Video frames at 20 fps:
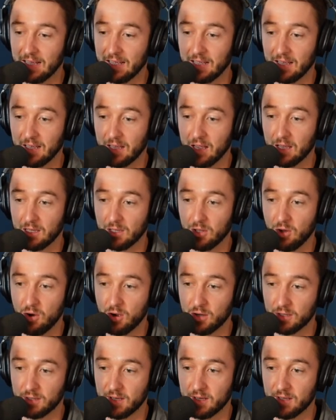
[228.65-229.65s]

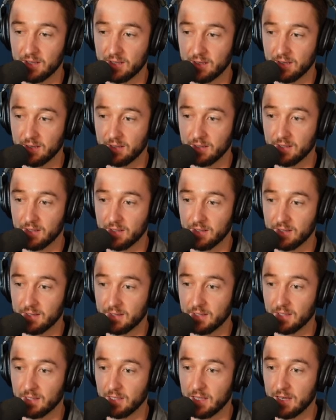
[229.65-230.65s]
along the
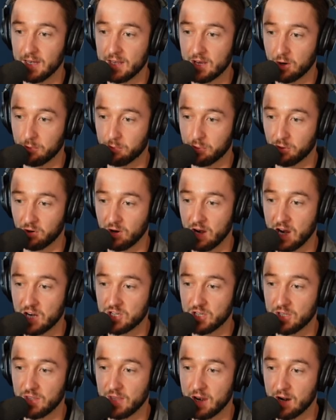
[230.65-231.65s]
linear
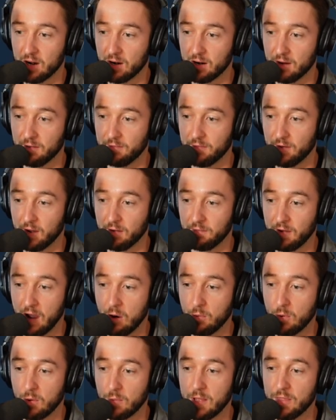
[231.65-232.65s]
progression there of
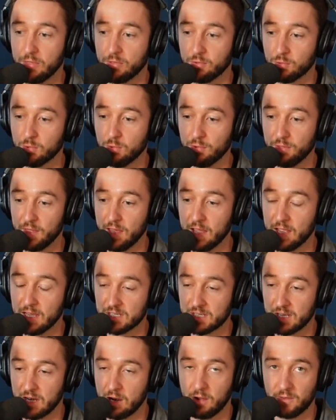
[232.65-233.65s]
how we went through
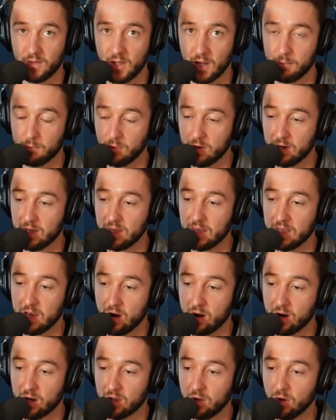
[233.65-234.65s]
things and how I've got them written in the
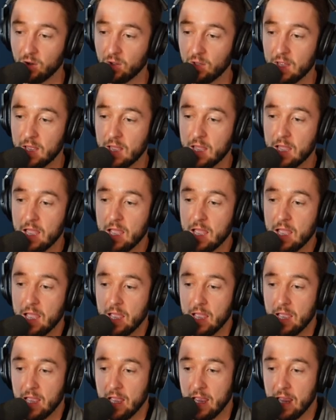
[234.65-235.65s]
article.
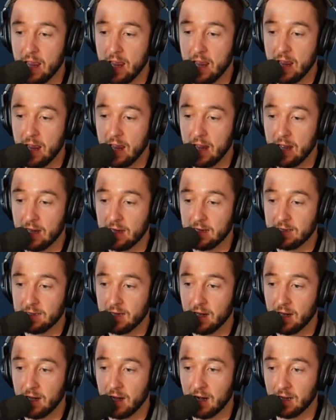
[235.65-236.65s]
And
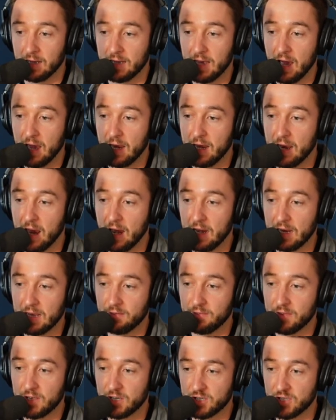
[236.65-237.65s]
again, any
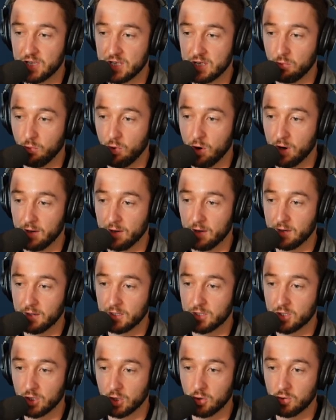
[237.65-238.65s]
of this that you want
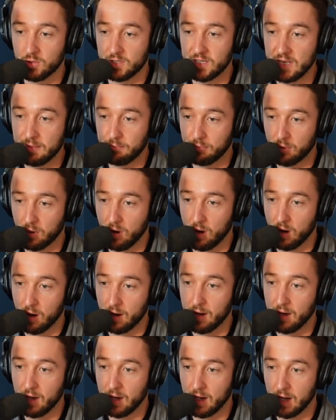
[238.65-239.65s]
to go deeper
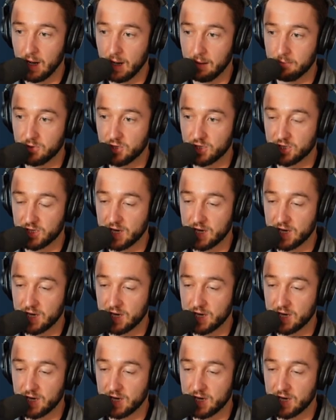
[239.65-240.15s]
on, just